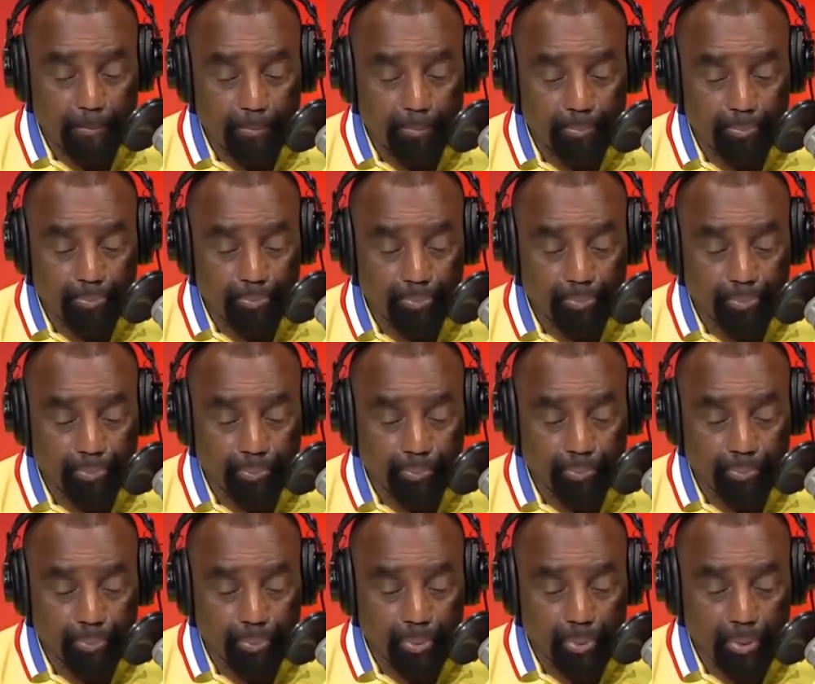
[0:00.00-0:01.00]

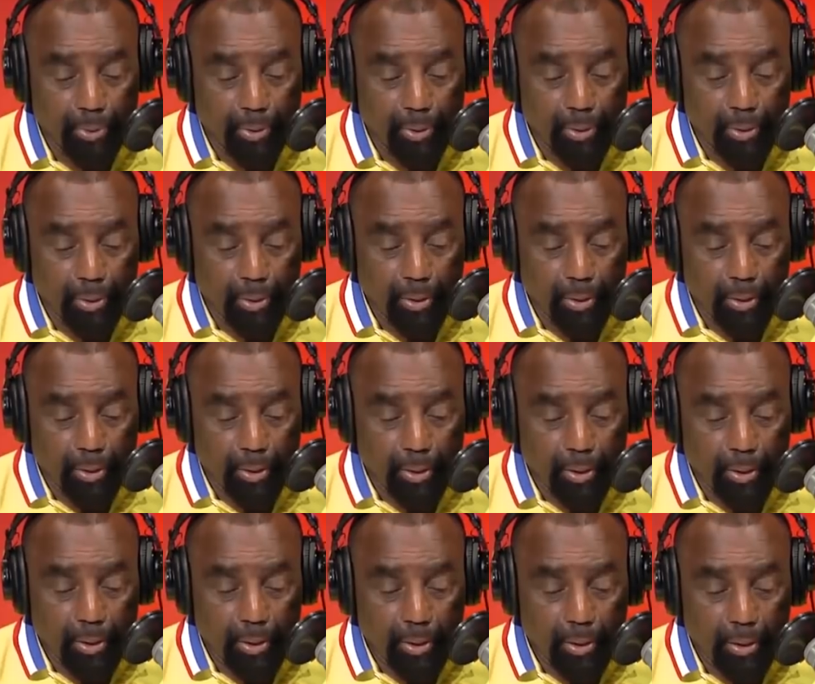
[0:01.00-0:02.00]

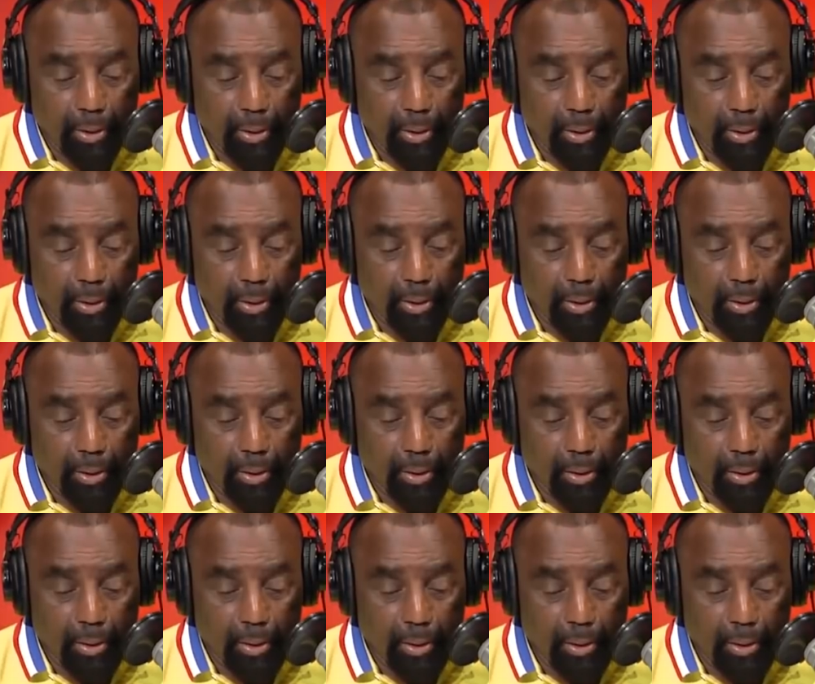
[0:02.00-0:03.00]

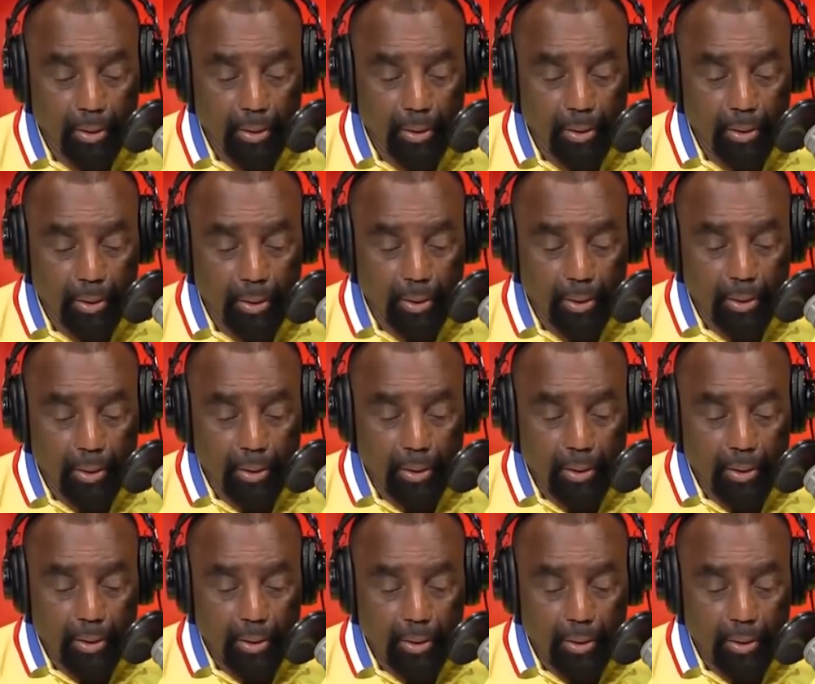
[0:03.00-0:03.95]
Nothing is said.